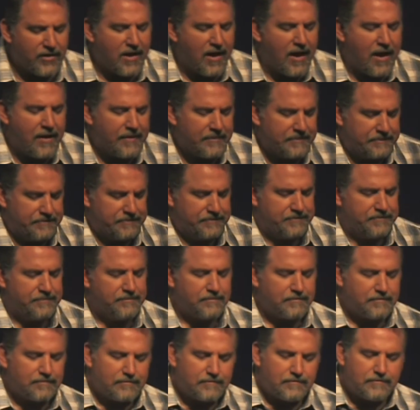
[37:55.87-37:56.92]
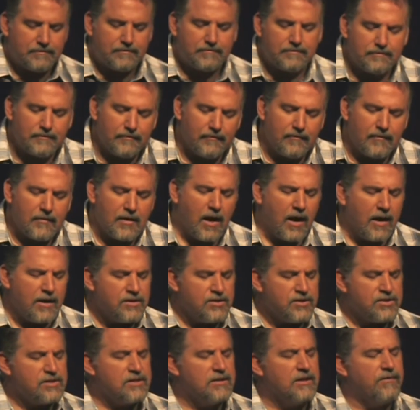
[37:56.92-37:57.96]
God, I
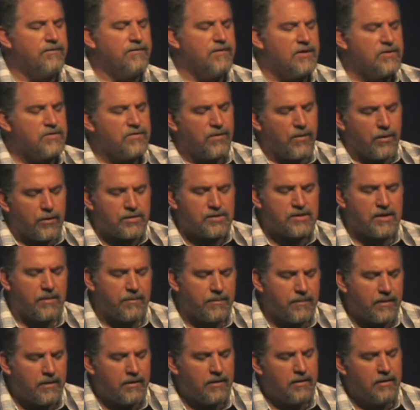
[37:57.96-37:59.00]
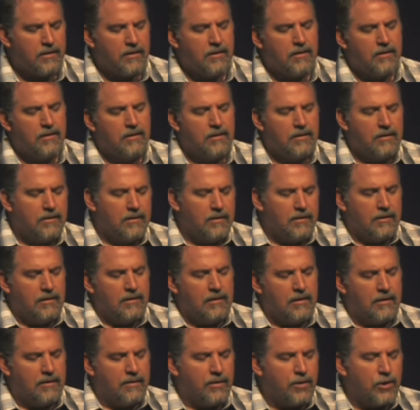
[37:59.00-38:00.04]
just lift these folks up
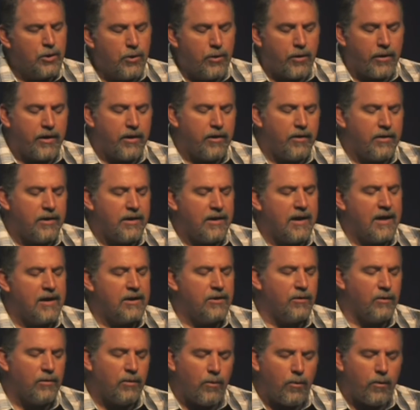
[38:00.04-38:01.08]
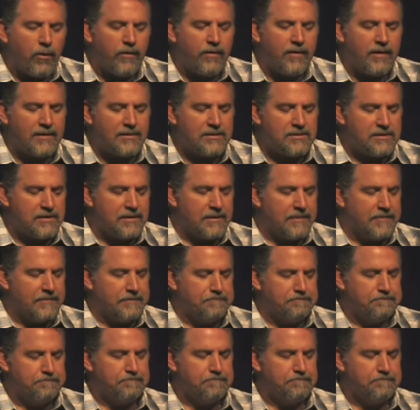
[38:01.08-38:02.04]
uh, who are here today, dear Lord, that um,